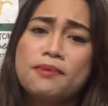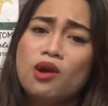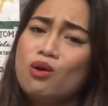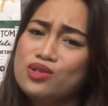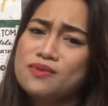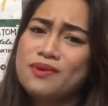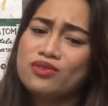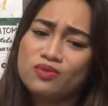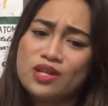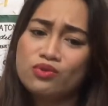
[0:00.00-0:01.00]
but
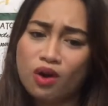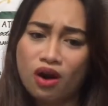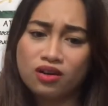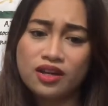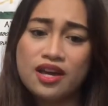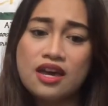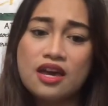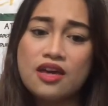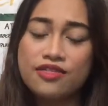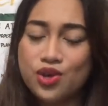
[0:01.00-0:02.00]
ultimately wrong
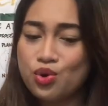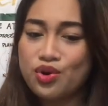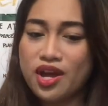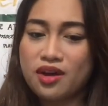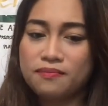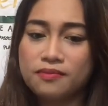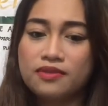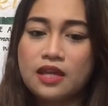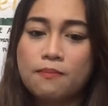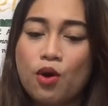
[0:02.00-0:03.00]
theory.
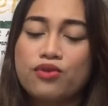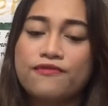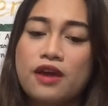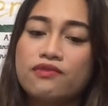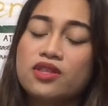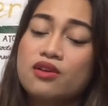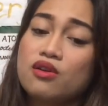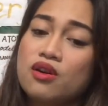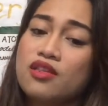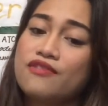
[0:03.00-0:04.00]
They both favored the
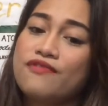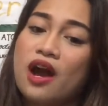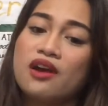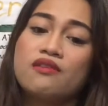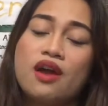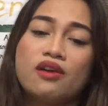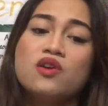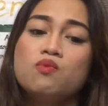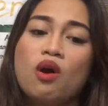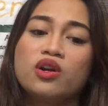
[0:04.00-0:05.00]
earth, fire, air,
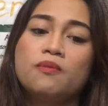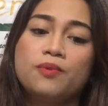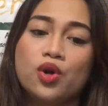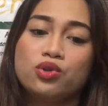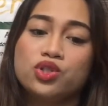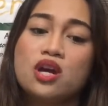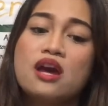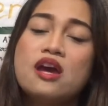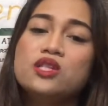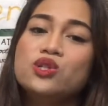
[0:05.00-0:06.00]
and water approach
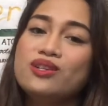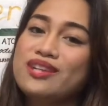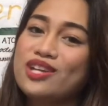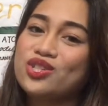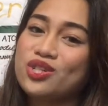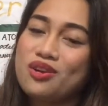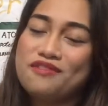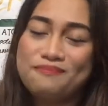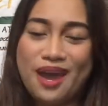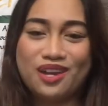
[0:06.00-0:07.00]
to the nature
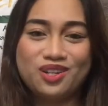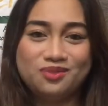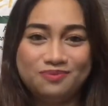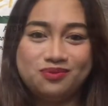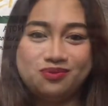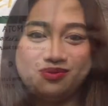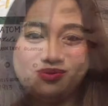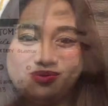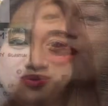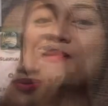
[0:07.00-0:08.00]
of matter. Now
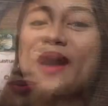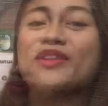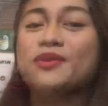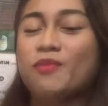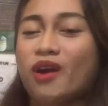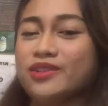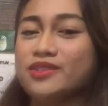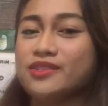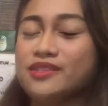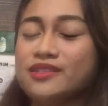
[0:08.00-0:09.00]
let's go about the
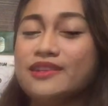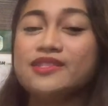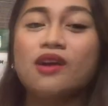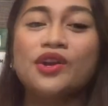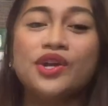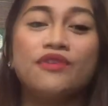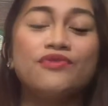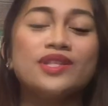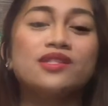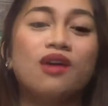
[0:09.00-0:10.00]
models. Let's start
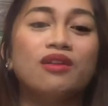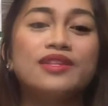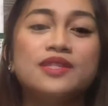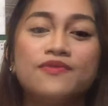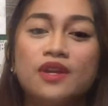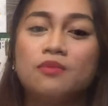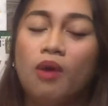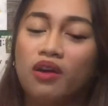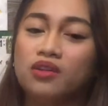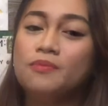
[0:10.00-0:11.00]
off with solid sphere
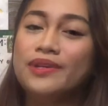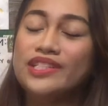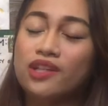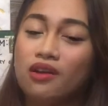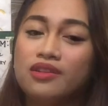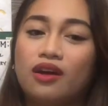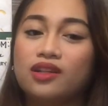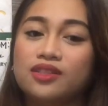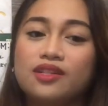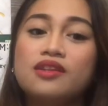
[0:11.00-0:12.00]
model by John
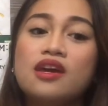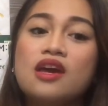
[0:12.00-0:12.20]
Dalton.